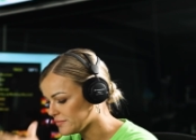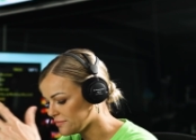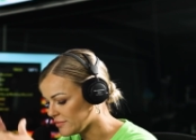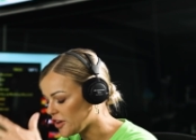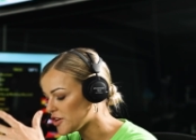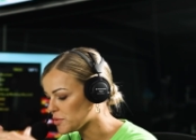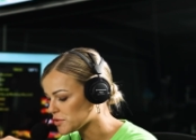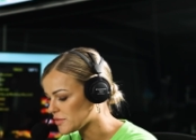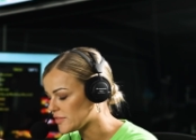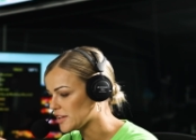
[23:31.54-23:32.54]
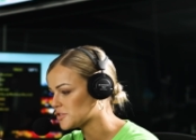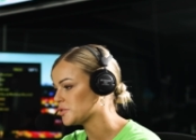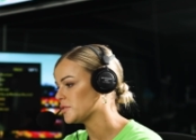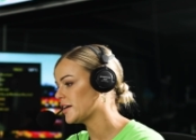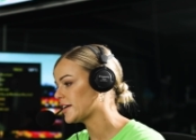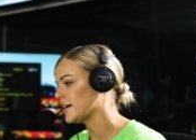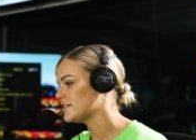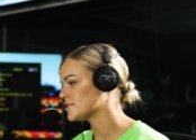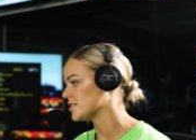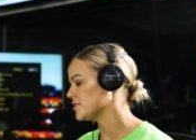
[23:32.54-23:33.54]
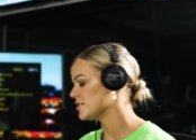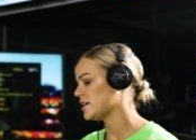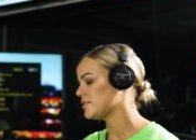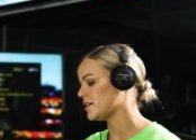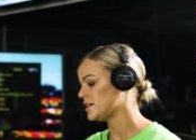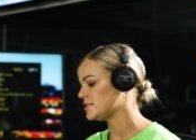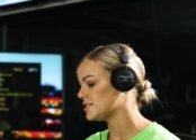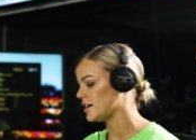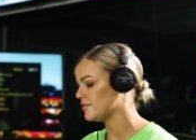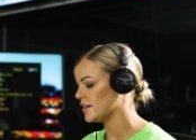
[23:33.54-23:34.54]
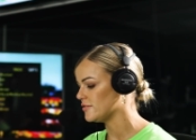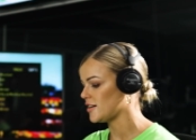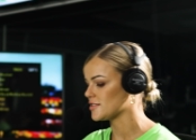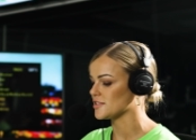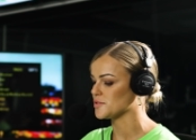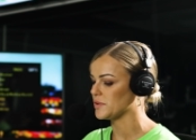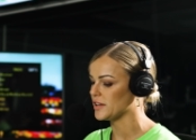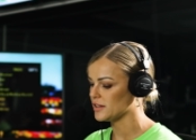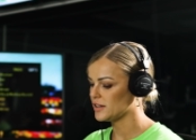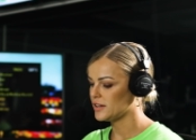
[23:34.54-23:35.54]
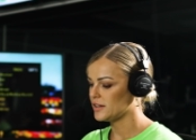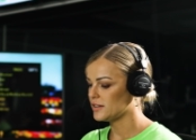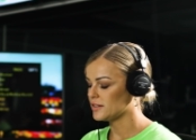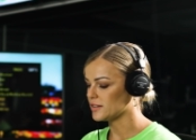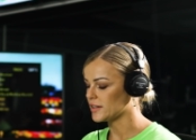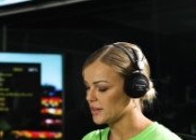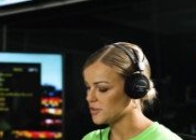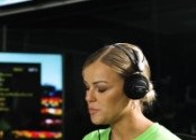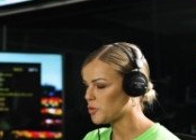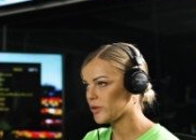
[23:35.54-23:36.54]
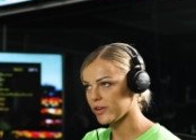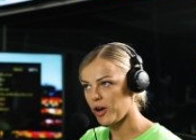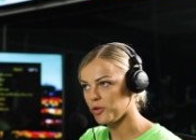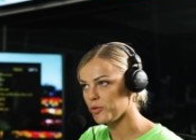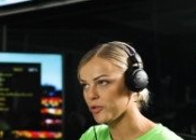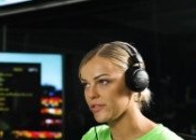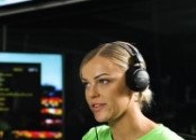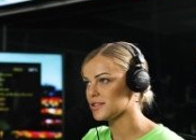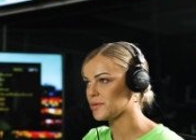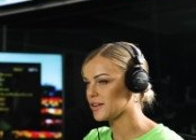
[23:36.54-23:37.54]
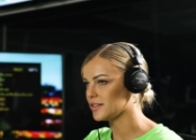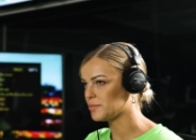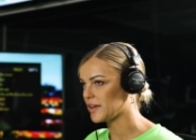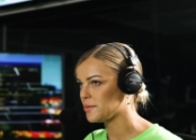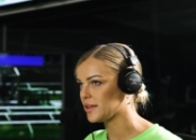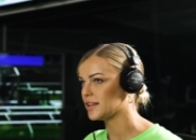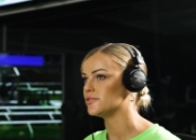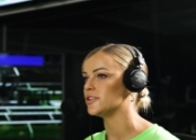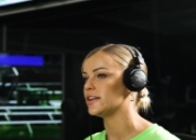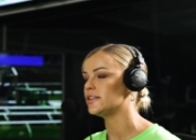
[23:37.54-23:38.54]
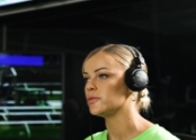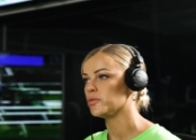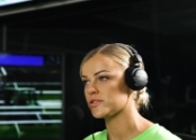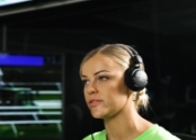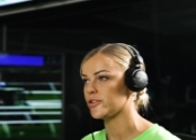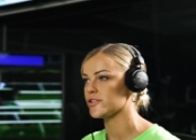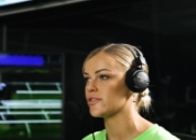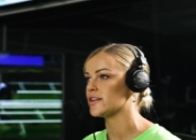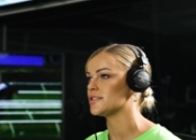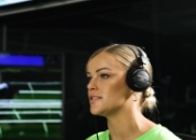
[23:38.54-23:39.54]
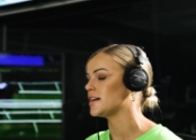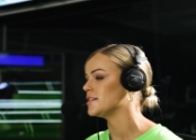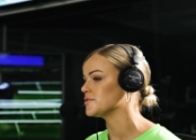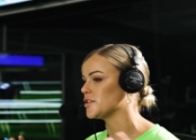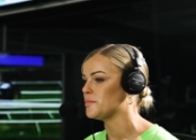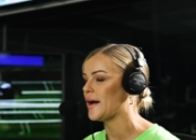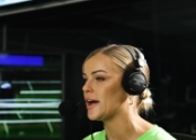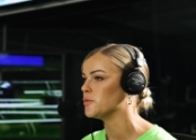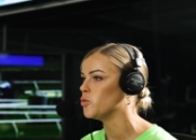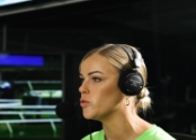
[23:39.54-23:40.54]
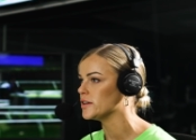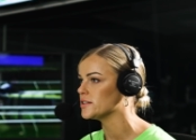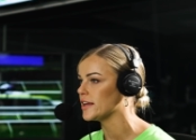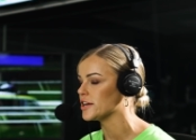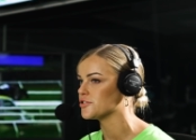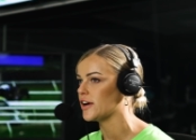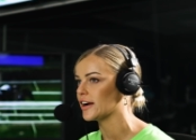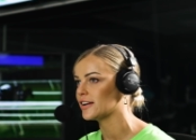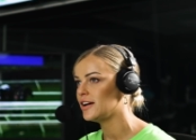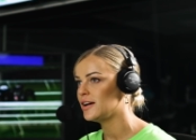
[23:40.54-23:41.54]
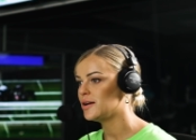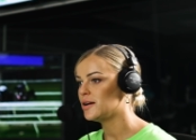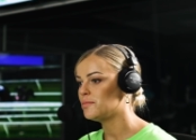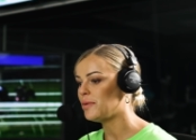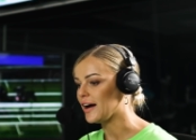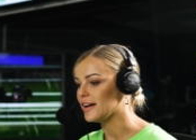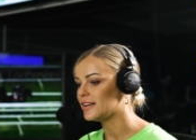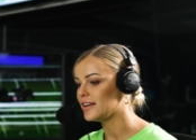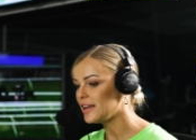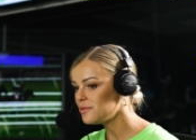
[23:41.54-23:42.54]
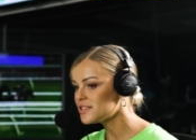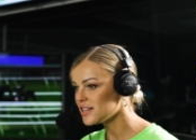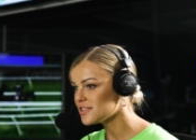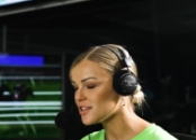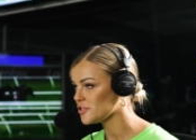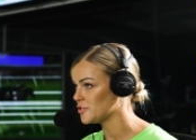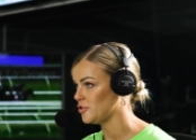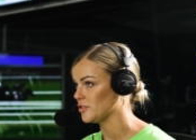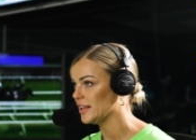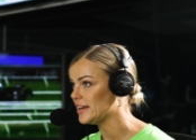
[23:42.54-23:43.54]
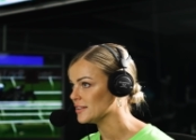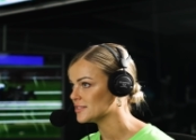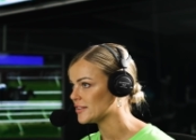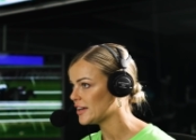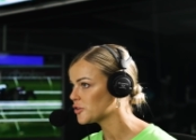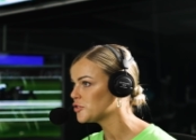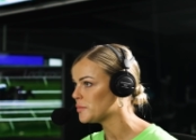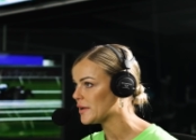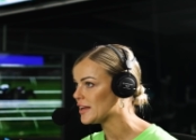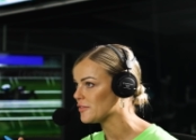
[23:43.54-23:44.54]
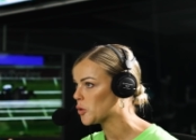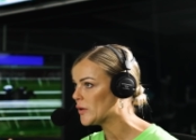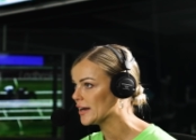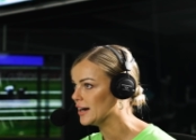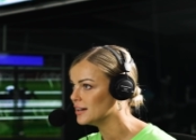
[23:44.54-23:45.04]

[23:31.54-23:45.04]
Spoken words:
variables with that too. Okay, so he did have that faster split. Okay, not pouring cold water on things, but keeping level-headed. It was the first race of the day. There was no pad worn into that track. But he was dead set on the wrong leg, so that could have been even quicker.